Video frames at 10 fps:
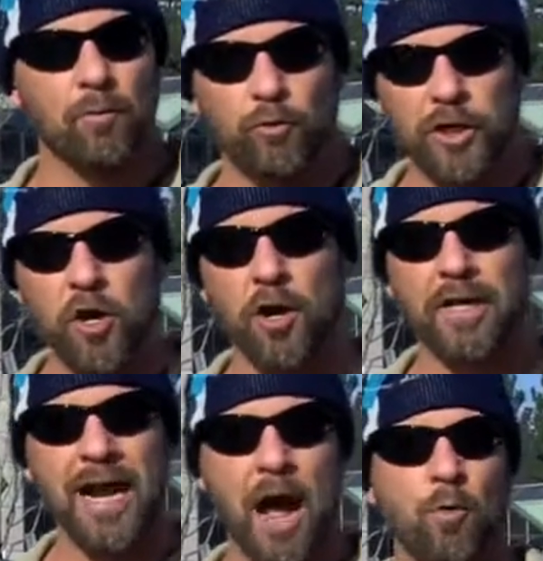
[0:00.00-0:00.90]

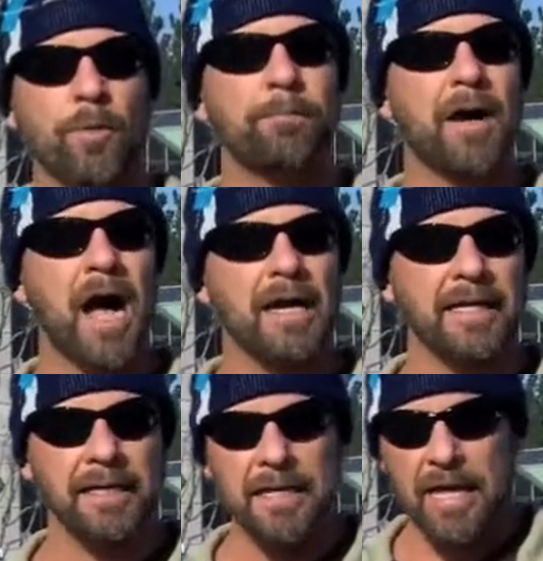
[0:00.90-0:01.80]
regarding our
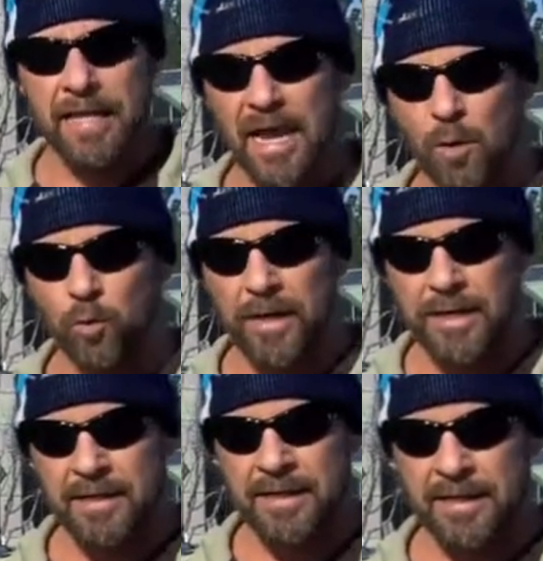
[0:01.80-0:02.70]
body that
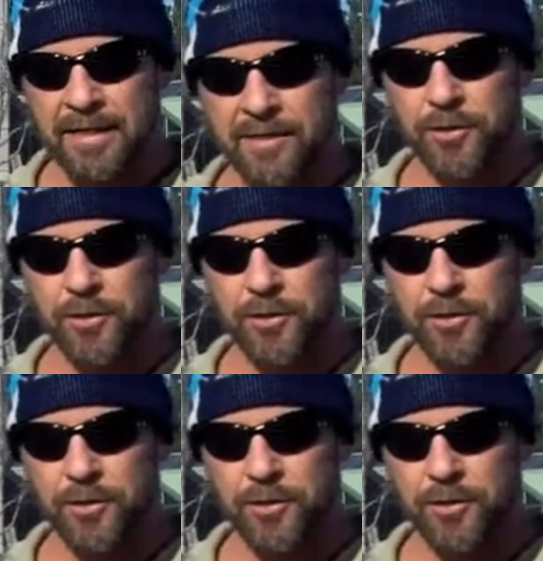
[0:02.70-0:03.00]
we need